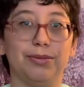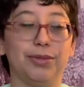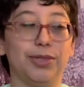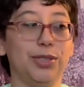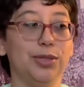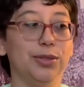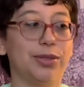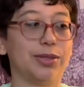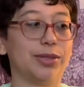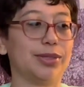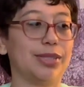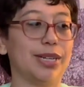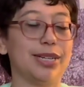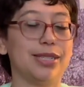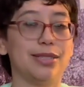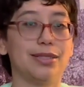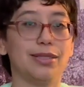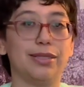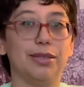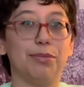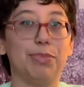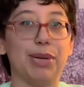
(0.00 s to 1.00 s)

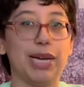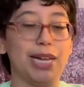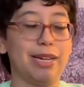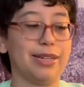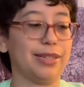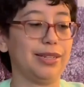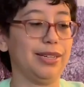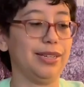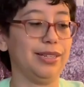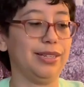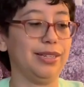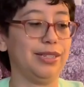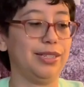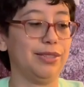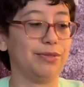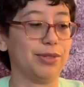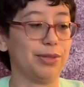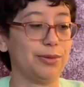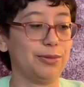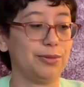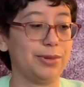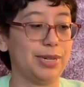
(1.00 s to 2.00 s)
utilize the bag in a
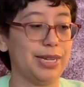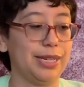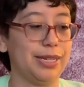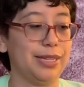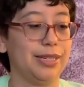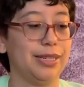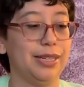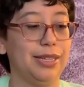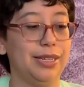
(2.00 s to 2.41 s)
different way.